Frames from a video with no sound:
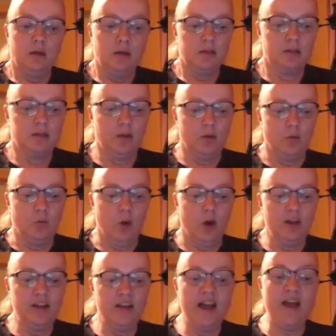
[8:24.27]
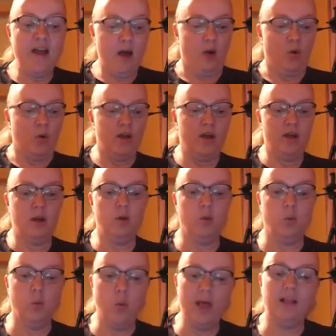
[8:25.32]
So what now?
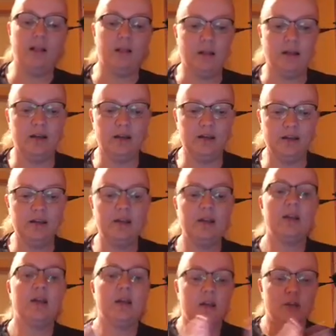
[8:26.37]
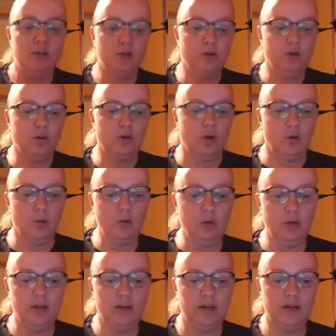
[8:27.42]
Well, your goal,